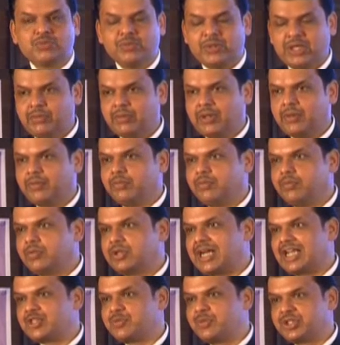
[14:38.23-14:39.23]
minimum
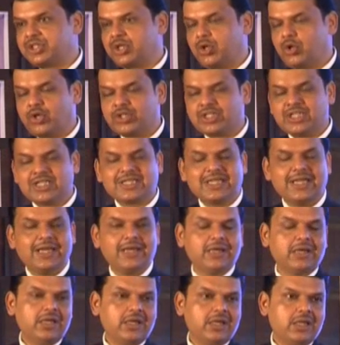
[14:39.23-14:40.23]
transmission losses,
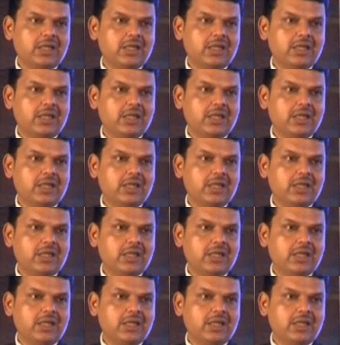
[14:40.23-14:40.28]
and